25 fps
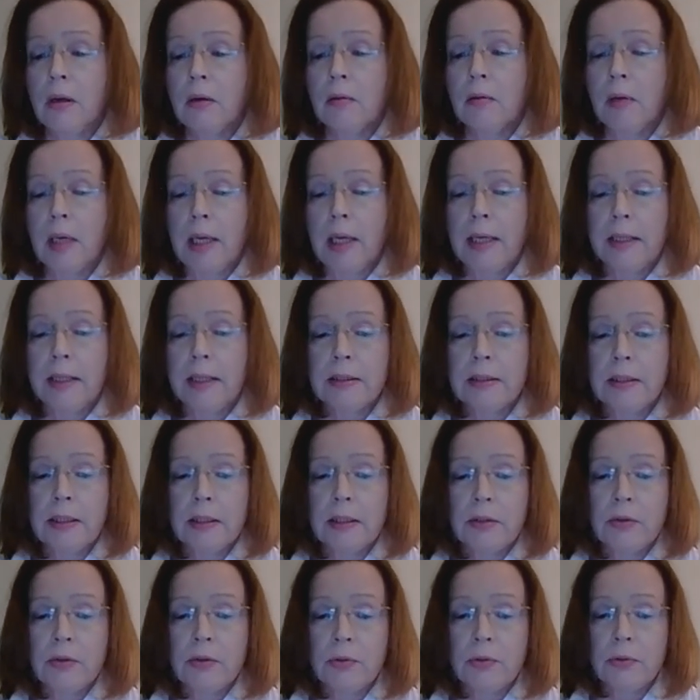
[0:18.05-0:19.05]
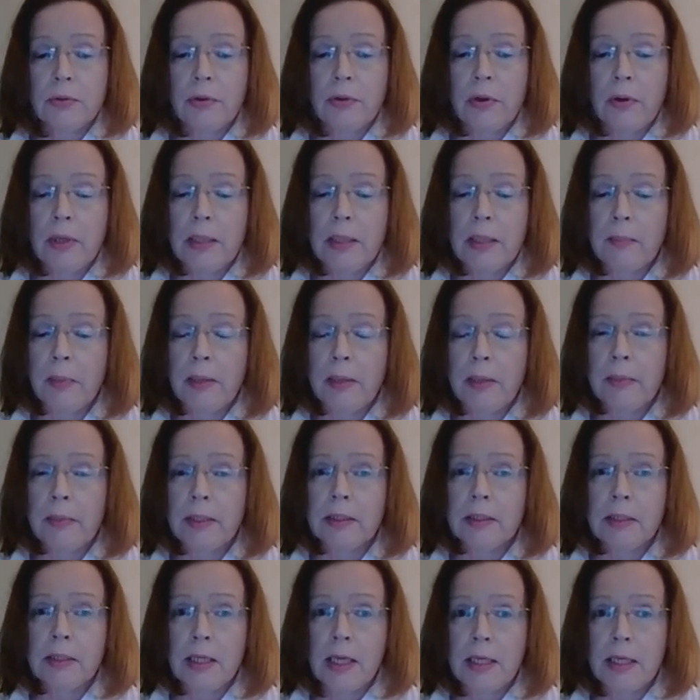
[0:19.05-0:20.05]
related to the
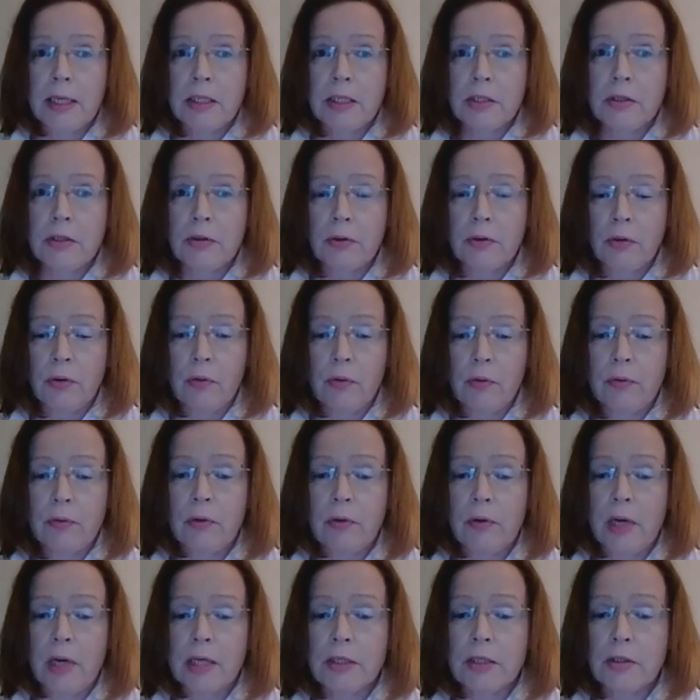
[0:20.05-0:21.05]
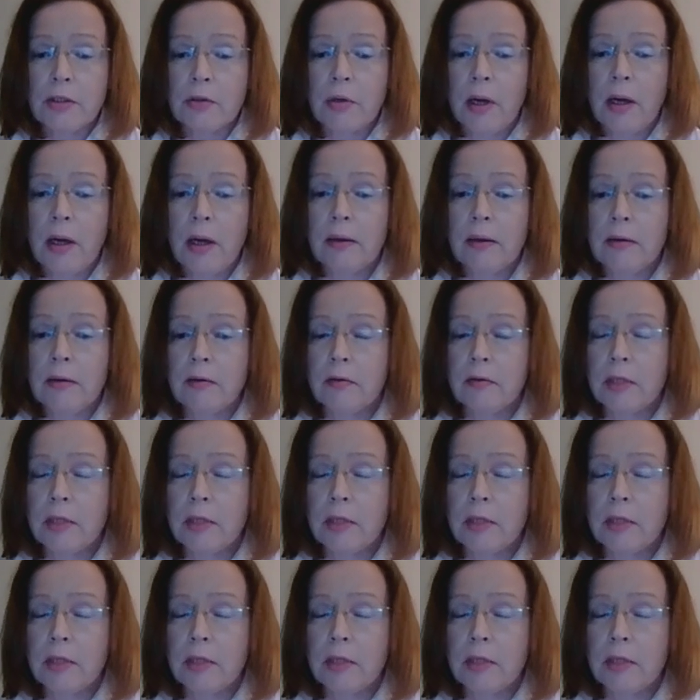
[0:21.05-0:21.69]
implementation of the National